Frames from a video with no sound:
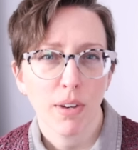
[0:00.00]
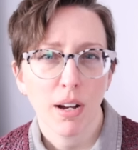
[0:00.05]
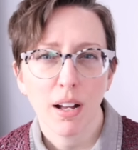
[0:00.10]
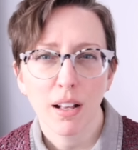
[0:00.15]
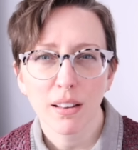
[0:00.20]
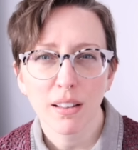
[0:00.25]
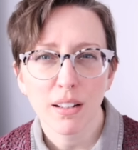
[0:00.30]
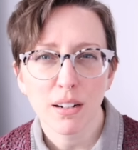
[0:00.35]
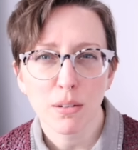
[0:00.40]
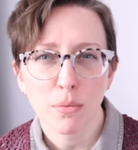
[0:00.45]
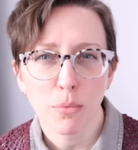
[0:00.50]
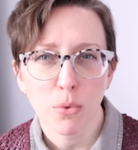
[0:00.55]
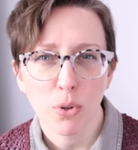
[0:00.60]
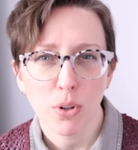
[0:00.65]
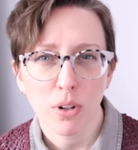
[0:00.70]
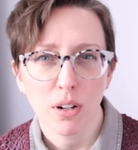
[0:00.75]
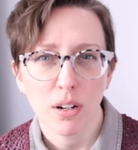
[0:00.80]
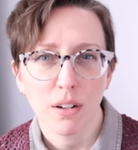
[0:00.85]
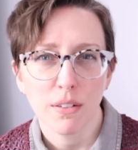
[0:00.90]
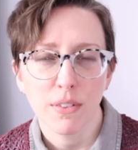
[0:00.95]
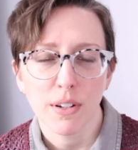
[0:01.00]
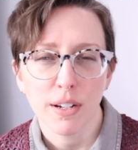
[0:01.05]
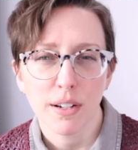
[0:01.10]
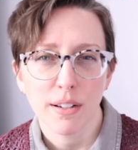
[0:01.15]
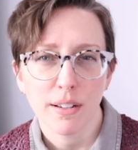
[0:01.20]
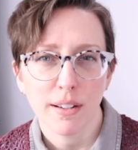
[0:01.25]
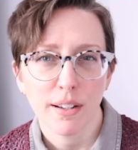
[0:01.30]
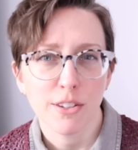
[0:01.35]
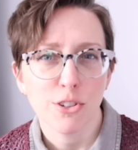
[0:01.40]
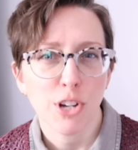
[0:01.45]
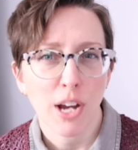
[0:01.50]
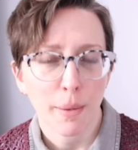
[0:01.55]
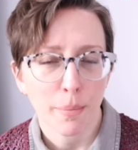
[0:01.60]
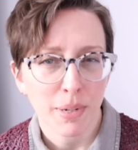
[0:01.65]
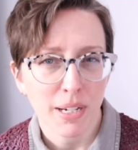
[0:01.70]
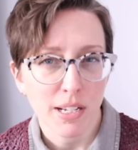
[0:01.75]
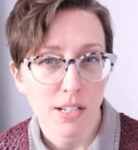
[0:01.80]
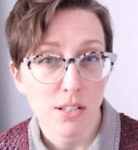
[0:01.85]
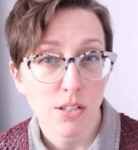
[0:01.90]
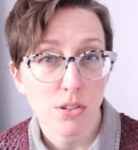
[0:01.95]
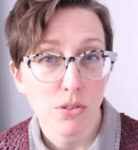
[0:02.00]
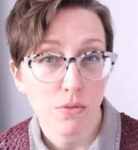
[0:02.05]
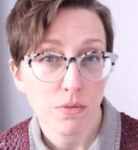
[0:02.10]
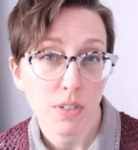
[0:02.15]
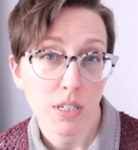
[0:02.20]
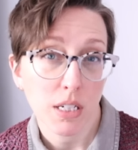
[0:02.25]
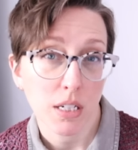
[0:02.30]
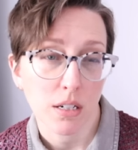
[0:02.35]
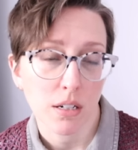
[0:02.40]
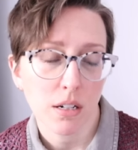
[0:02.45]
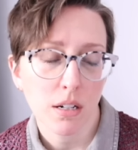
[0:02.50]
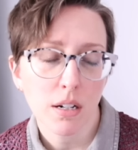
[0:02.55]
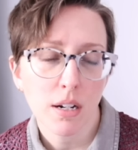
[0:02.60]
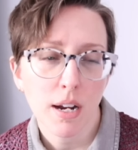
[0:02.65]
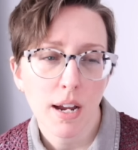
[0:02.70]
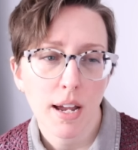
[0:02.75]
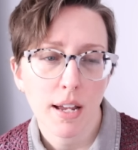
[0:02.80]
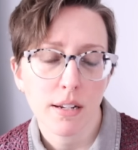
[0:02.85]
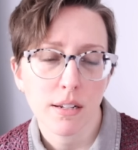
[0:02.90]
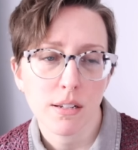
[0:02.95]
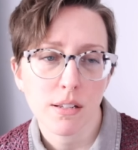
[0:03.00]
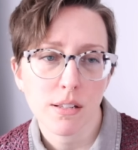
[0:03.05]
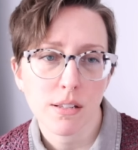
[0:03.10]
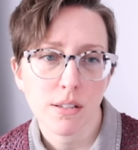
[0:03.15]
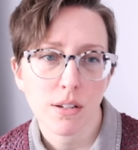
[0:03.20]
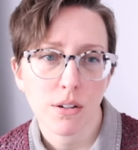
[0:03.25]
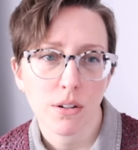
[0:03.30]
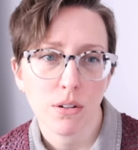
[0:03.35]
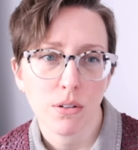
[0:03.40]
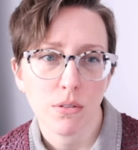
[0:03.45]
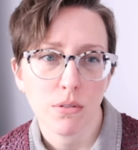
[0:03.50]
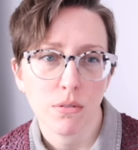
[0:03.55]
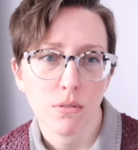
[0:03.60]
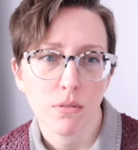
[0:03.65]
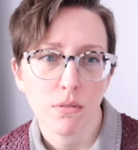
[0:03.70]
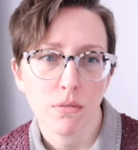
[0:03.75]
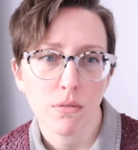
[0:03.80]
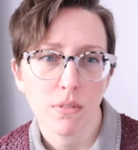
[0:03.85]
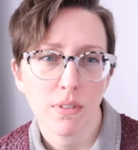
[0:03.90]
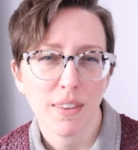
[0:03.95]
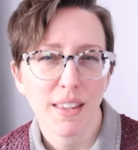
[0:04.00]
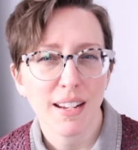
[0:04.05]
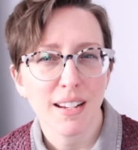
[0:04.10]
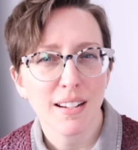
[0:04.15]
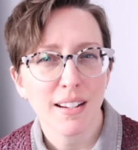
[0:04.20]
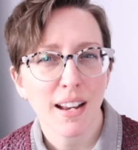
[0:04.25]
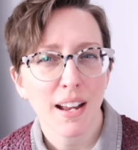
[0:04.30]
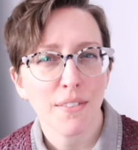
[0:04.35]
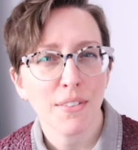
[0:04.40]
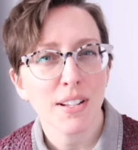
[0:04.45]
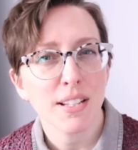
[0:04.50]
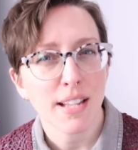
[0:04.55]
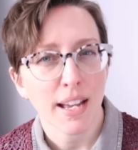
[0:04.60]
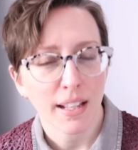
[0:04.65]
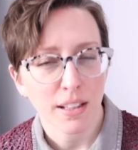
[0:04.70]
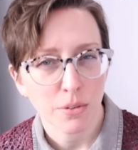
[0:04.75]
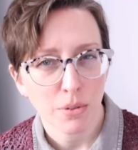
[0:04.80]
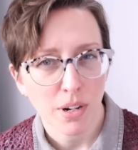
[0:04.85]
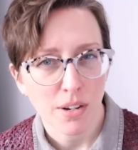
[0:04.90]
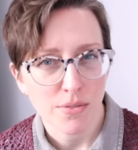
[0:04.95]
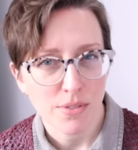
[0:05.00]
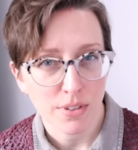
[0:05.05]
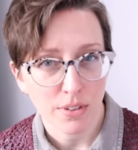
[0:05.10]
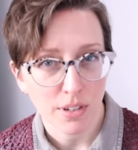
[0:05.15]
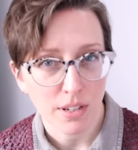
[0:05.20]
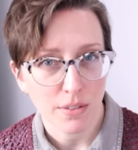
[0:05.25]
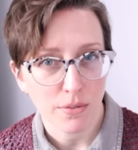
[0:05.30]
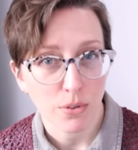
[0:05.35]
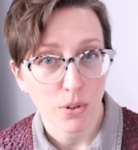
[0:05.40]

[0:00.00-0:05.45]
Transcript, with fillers: a little more of a, a, Japanese souvenir, and so they didn't have exactly what I was looking